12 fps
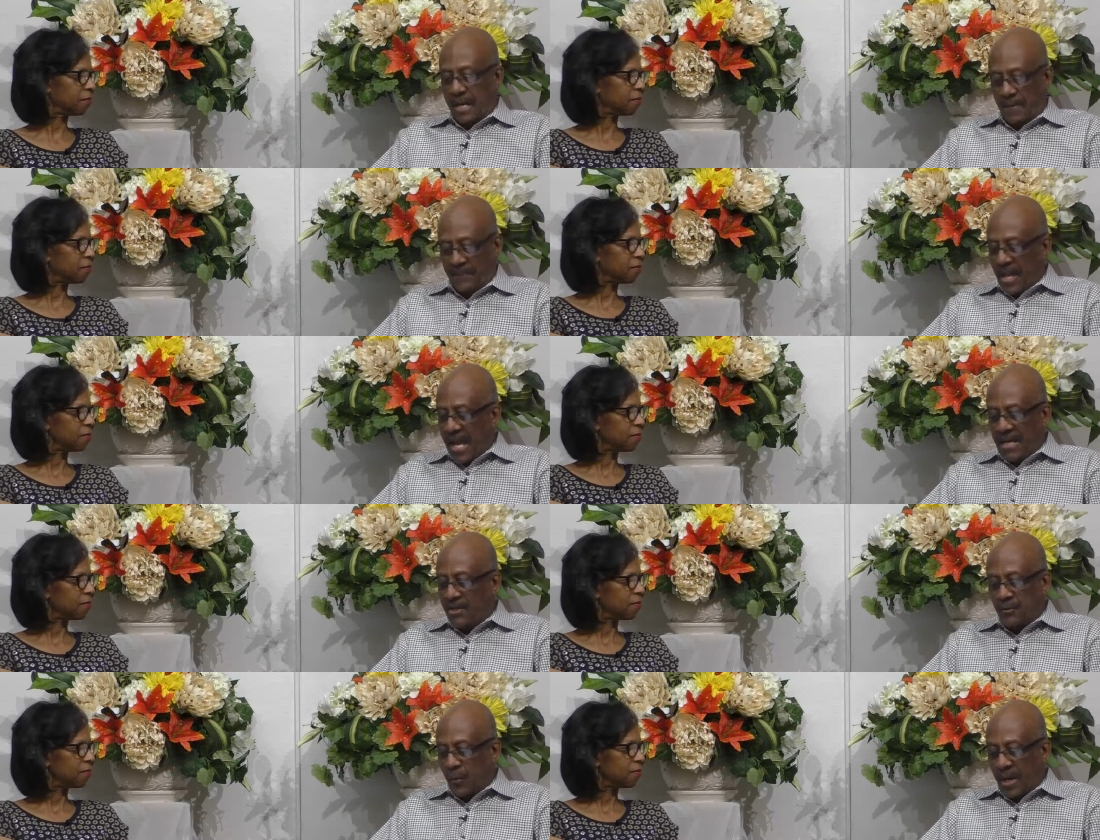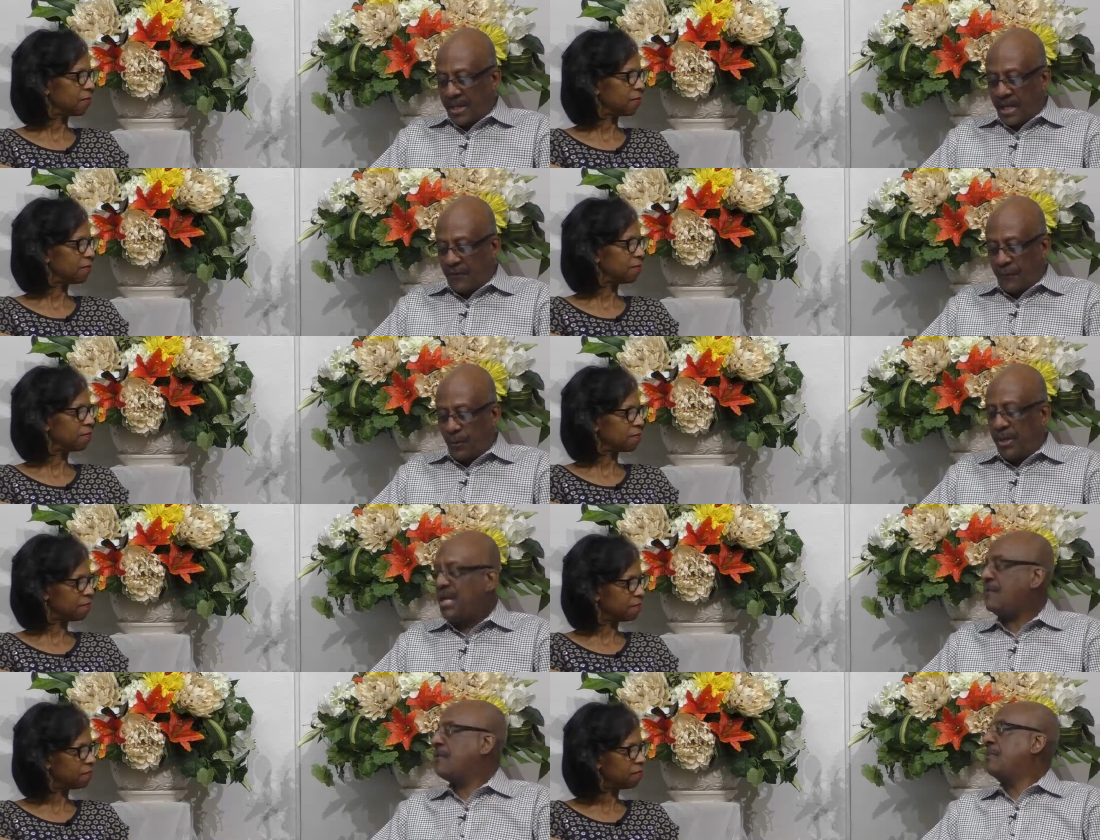Speaker 1: Yeah, and he's running it
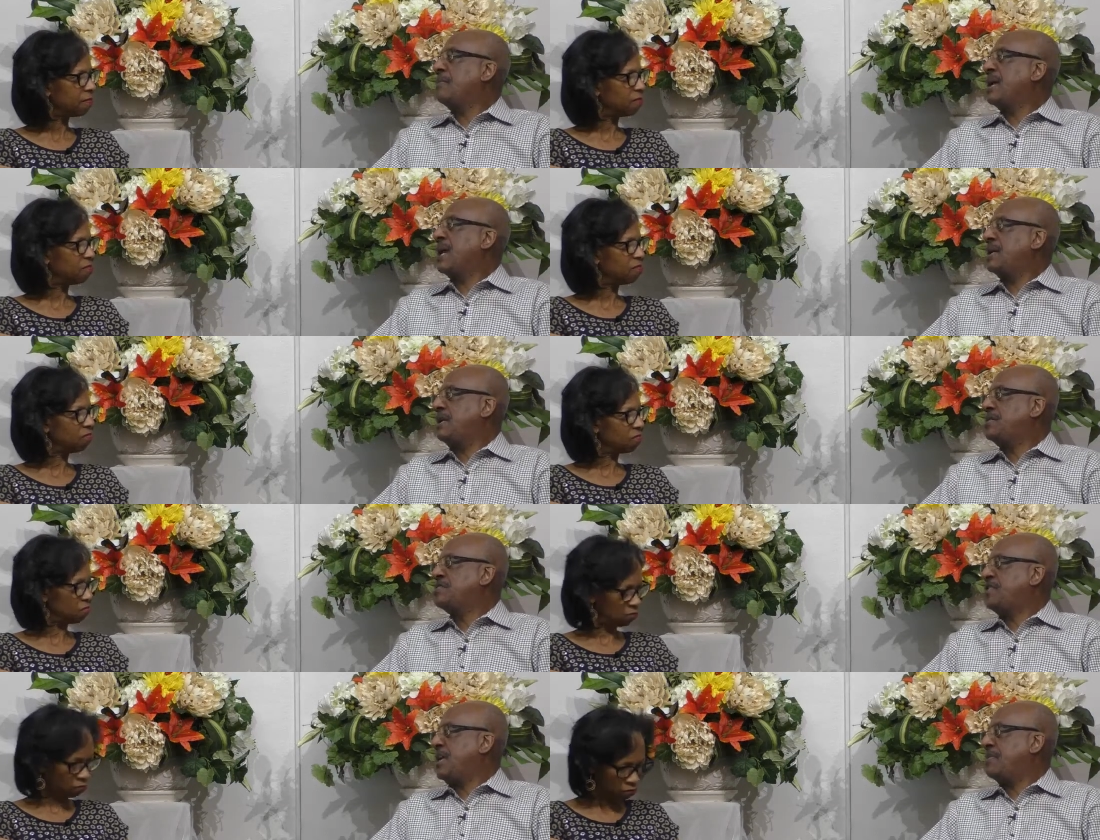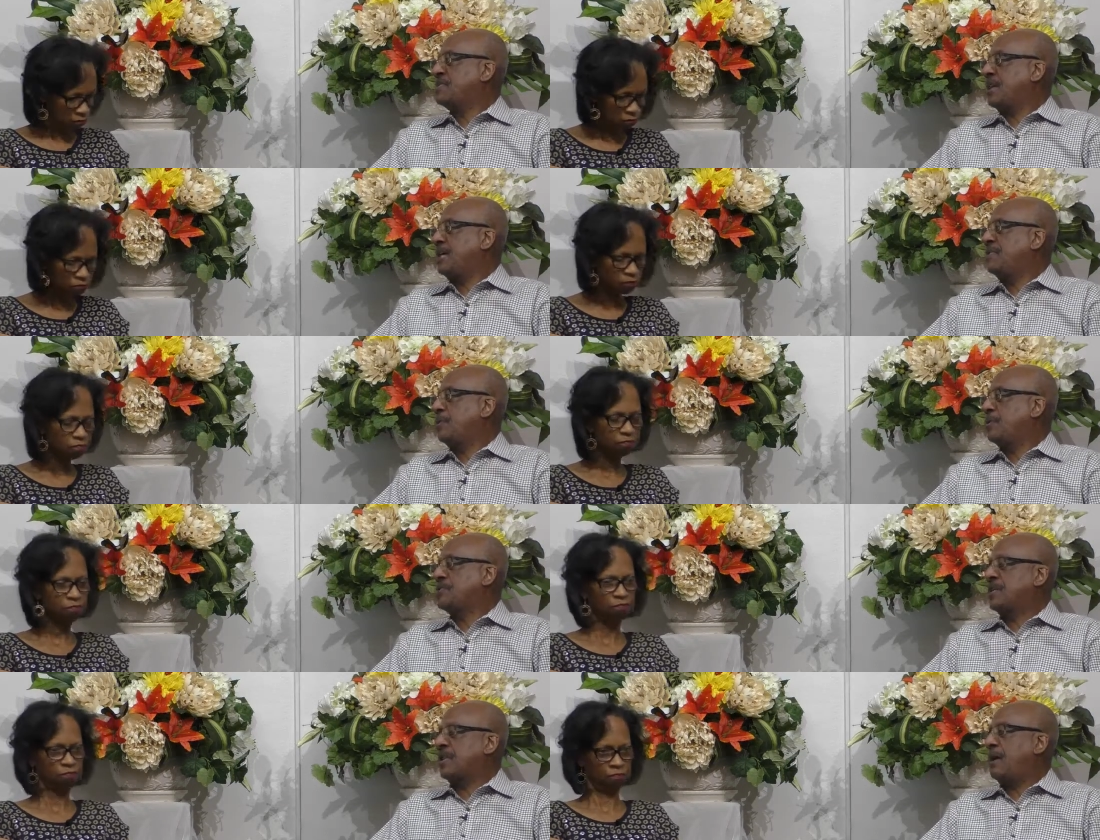through evil men, and his demons are
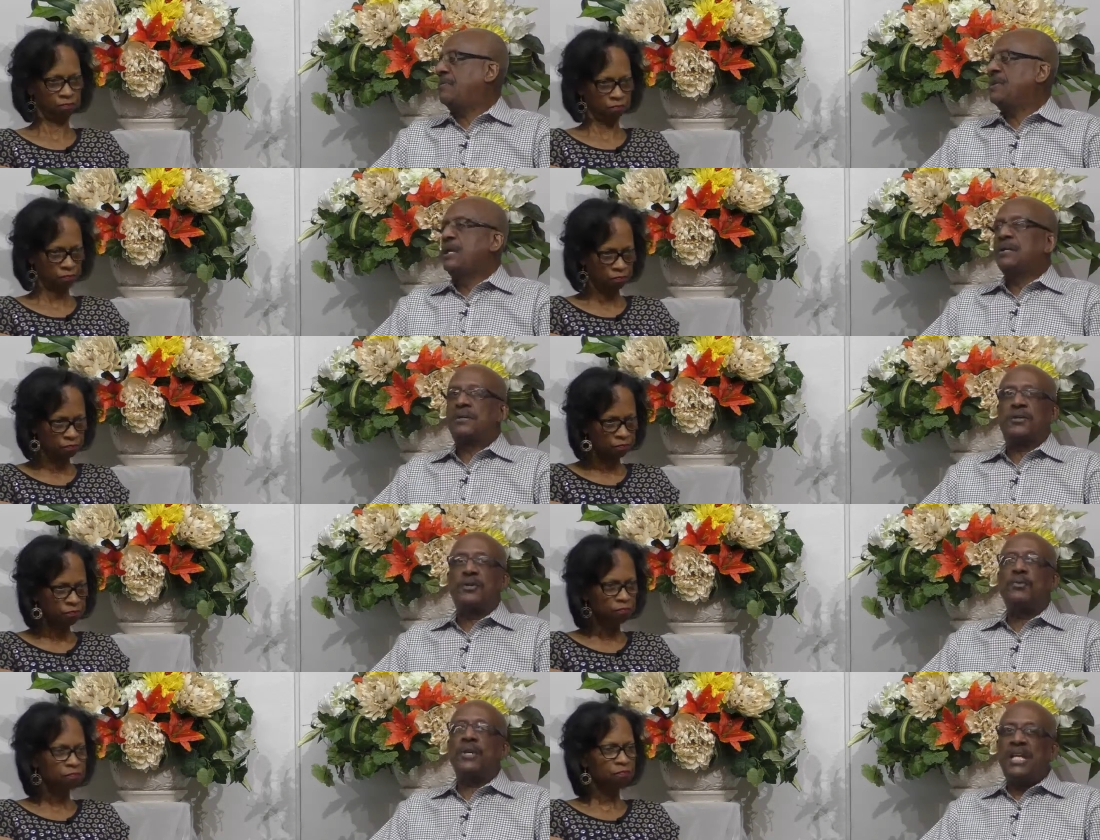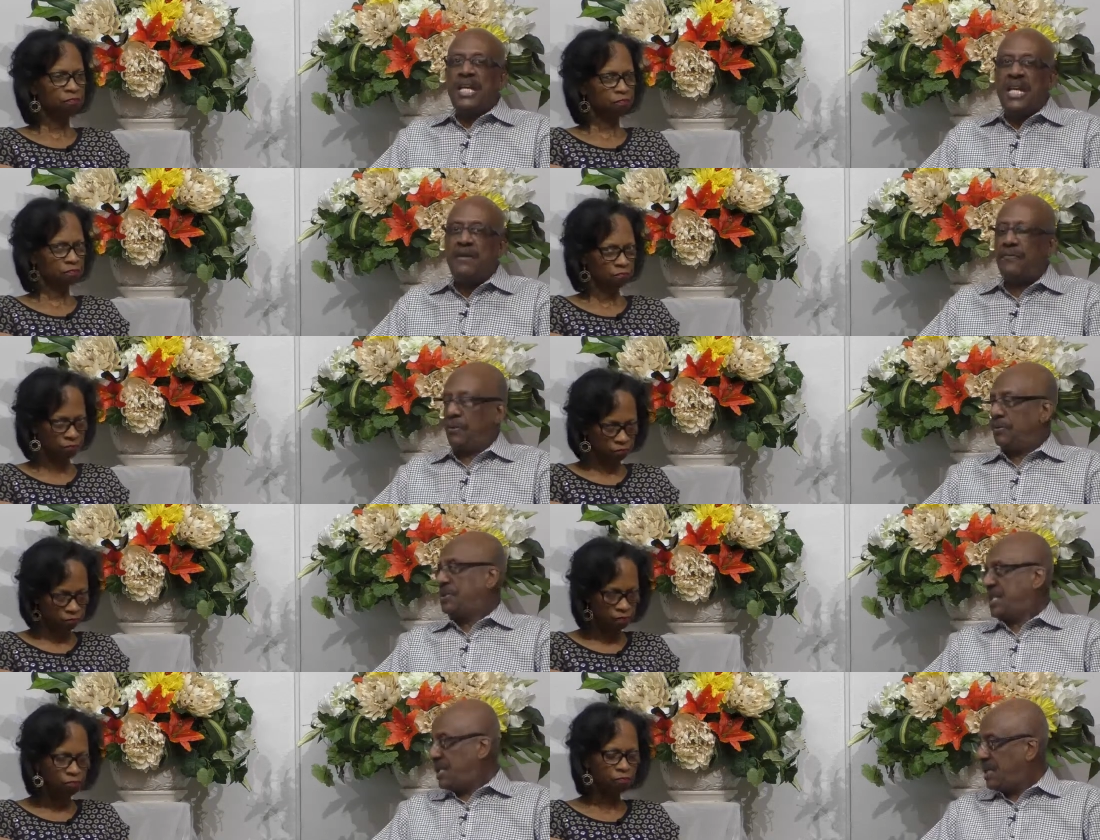influencing them to do
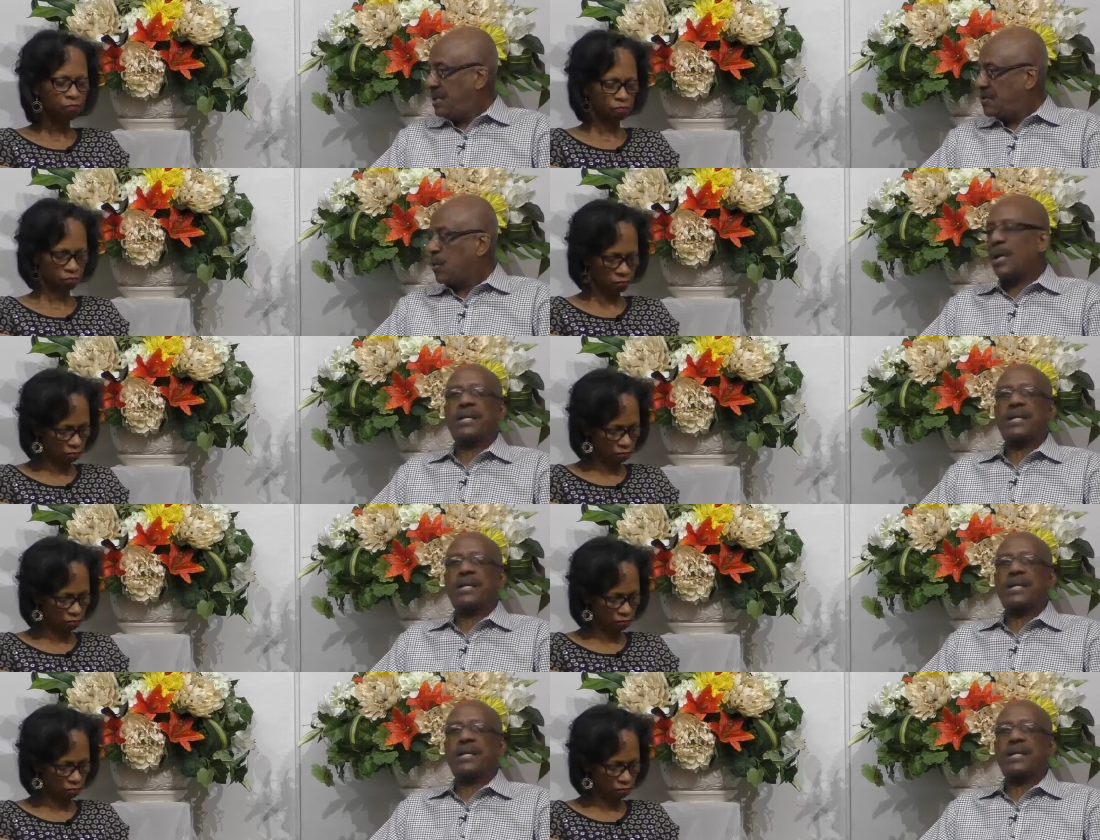evil deeds.